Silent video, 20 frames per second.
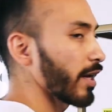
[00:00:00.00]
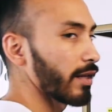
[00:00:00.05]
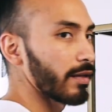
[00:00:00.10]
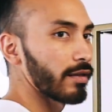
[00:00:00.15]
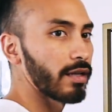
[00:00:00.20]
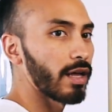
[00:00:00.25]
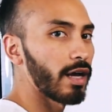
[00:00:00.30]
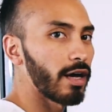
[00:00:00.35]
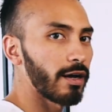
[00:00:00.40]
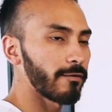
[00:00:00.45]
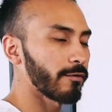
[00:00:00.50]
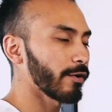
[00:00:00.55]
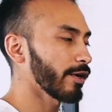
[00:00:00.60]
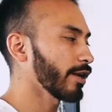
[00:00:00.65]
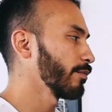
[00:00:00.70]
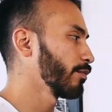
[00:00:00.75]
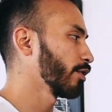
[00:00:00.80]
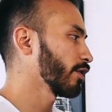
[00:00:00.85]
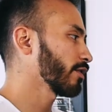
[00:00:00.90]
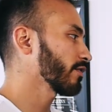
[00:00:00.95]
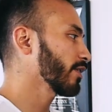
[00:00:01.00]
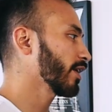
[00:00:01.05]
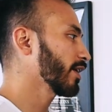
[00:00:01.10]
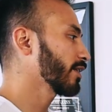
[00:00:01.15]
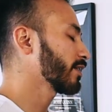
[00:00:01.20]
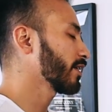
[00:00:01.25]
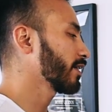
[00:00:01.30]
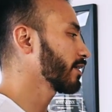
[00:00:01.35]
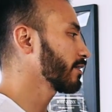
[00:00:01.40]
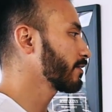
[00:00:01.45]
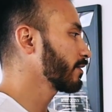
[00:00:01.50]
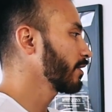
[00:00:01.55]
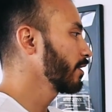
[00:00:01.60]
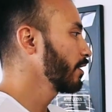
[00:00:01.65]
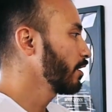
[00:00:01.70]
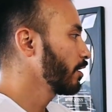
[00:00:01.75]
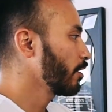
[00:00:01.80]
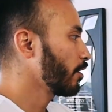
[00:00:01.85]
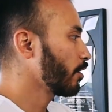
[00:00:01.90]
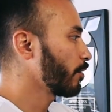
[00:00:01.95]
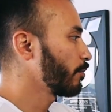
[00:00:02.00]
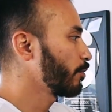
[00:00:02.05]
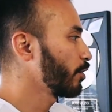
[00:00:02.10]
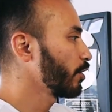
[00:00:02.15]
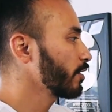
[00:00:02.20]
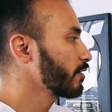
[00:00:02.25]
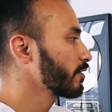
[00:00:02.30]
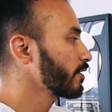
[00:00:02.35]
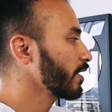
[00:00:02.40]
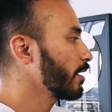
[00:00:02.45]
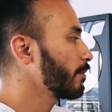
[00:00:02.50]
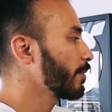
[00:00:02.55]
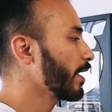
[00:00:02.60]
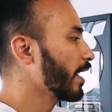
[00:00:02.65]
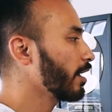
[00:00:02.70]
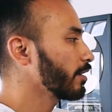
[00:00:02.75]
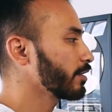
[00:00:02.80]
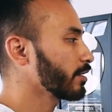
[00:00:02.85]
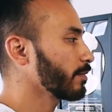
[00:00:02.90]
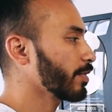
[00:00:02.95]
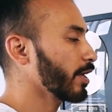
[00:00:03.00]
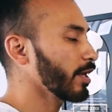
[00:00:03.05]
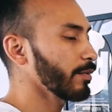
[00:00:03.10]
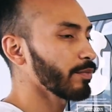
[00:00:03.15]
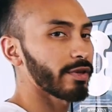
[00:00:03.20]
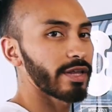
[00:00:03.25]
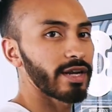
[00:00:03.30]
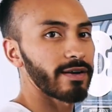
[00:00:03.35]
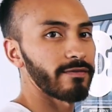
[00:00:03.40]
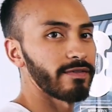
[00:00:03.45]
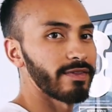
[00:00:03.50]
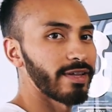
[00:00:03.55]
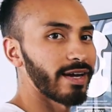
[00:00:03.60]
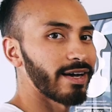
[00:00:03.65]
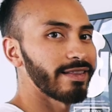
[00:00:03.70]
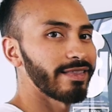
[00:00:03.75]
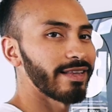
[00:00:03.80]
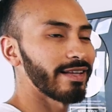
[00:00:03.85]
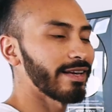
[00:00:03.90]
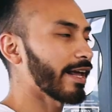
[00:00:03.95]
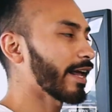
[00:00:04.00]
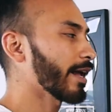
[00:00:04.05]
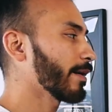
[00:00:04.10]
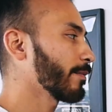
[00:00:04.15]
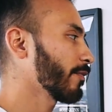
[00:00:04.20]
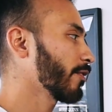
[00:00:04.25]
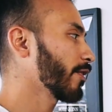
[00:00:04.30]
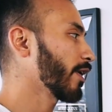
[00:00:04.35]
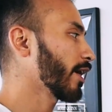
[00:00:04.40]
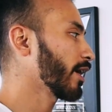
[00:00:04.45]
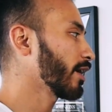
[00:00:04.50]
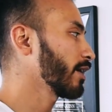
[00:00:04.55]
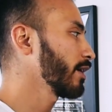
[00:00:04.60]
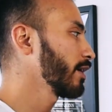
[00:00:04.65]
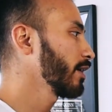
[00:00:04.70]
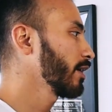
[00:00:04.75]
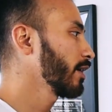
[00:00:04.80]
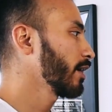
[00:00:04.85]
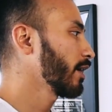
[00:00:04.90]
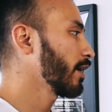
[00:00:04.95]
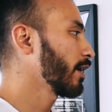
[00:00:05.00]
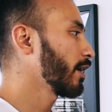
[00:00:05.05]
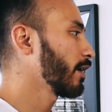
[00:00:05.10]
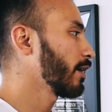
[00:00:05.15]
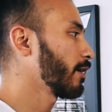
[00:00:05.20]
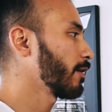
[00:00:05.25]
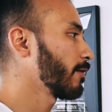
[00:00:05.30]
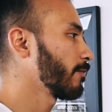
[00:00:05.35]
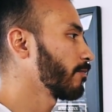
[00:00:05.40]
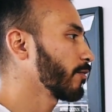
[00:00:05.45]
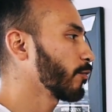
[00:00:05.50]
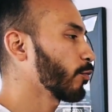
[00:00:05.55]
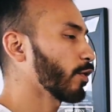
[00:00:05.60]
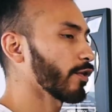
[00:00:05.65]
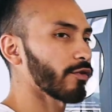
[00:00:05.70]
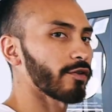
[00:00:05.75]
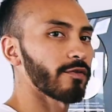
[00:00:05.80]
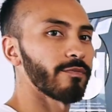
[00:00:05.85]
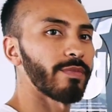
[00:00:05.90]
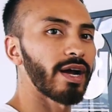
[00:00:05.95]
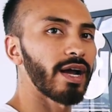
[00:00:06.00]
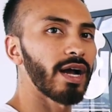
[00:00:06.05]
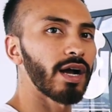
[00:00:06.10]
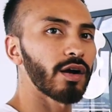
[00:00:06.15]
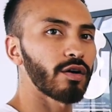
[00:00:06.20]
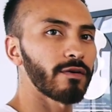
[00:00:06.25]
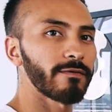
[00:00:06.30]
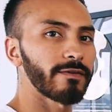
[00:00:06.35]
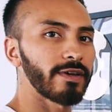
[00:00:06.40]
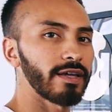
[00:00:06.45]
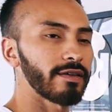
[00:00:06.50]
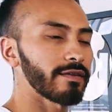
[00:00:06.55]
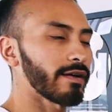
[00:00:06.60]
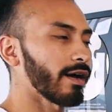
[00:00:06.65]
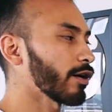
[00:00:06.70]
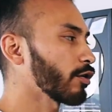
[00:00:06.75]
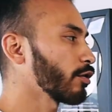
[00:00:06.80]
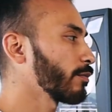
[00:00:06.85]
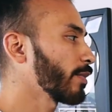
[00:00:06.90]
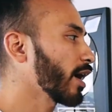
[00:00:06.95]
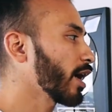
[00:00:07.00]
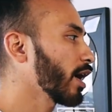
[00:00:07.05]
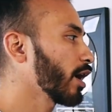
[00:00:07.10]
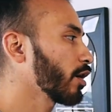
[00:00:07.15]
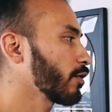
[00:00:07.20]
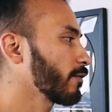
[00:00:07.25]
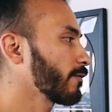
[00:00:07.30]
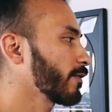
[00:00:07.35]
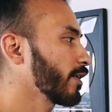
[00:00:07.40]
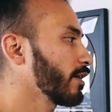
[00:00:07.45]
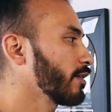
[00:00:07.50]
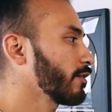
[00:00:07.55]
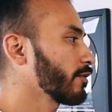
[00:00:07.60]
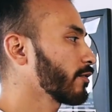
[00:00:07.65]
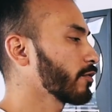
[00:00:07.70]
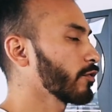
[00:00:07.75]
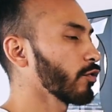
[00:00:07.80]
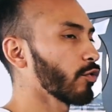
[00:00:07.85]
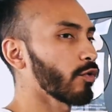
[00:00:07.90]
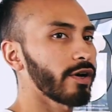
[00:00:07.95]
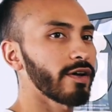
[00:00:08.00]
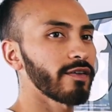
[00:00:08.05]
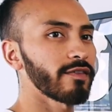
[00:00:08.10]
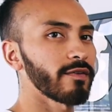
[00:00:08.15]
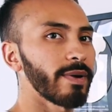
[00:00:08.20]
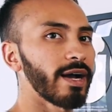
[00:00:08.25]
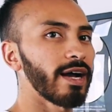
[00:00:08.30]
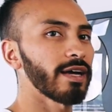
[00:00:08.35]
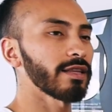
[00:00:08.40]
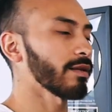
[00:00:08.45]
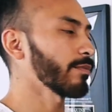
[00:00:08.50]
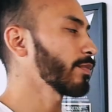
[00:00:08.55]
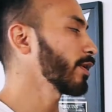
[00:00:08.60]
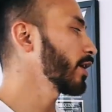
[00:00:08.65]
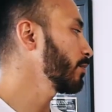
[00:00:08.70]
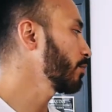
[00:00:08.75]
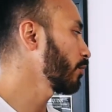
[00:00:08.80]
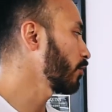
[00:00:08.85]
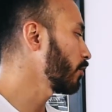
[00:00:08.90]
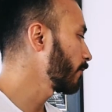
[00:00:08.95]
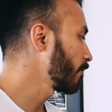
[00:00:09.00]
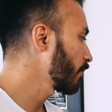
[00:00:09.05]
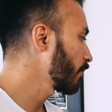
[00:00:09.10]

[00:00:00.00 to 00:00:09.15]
love reading books like this, are books about the people that have done the damn thing. Whether it's biographies, autobiographies, stories about the people.